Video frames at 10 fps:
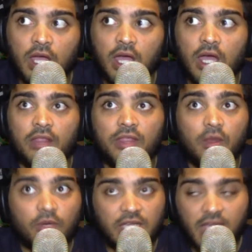There
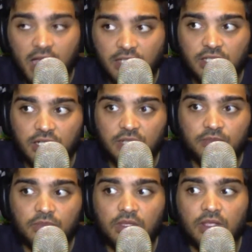was a youngster
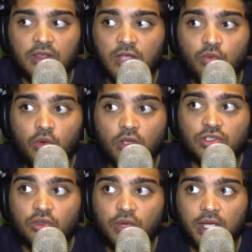that was
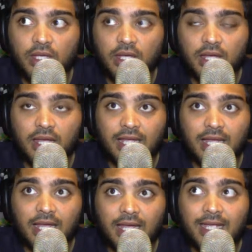doing
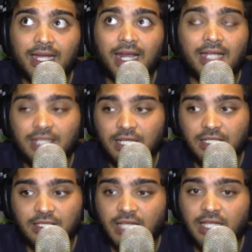great things
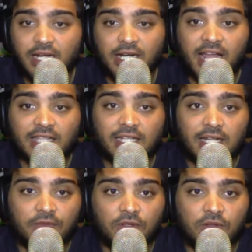at under 19
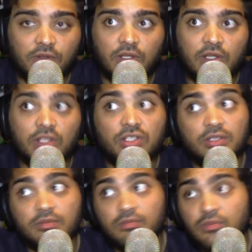level.
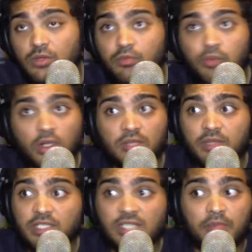Possibly
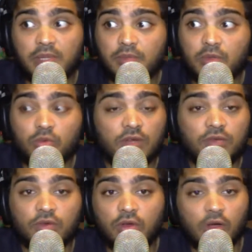some people would have
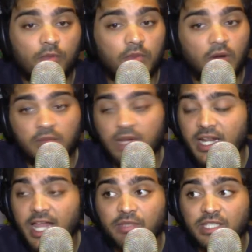probably
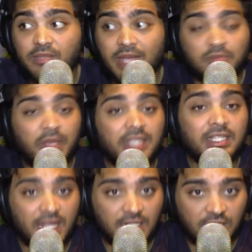labeled him as better
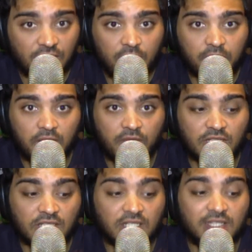than Deva Brevis
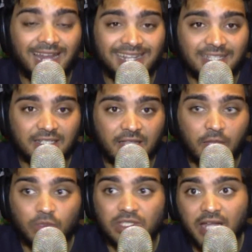as a talent, and that
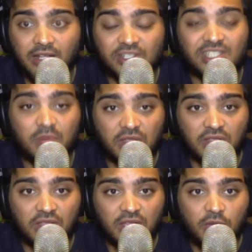was Daniel Smith.
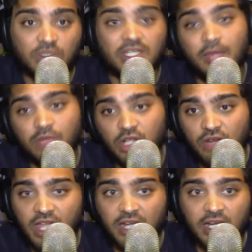He was the captain of the
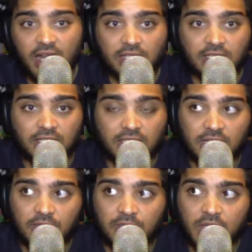under 19
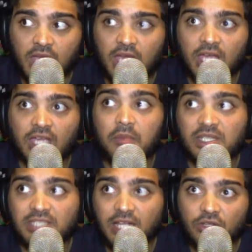team. He missed
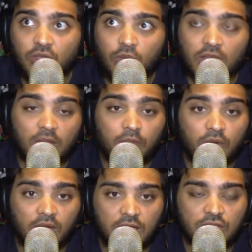out on the World Cup on
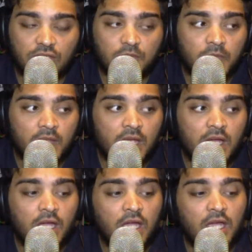age.
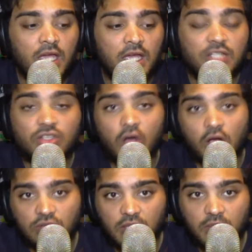He's gone to
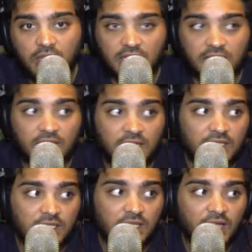domestic cricket,
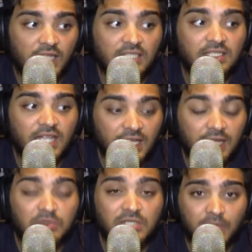and it's taken him
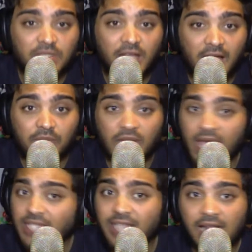some time,
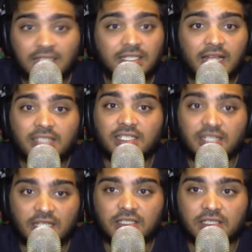as talented as he
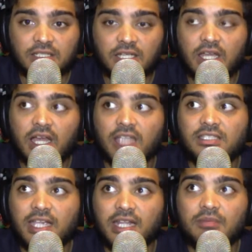is, it's
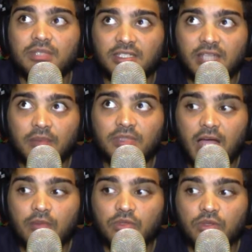taken him some
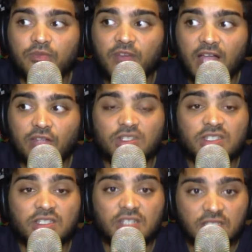time to find
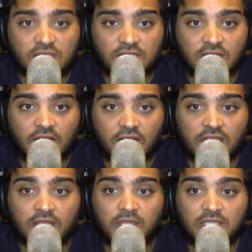consistency at a
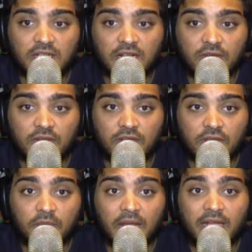domestic level,
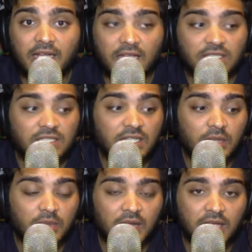playing against senior
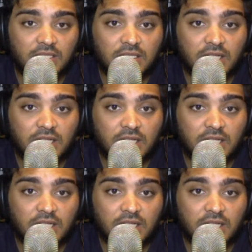players.